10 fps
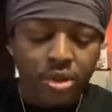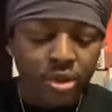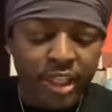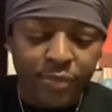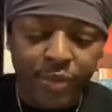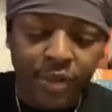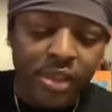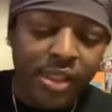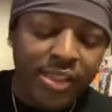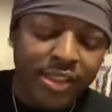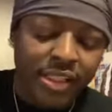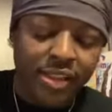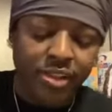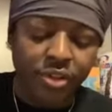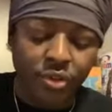So let's read this in Isaiah
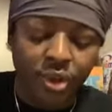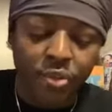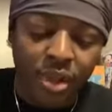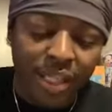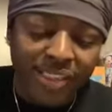63 and 1.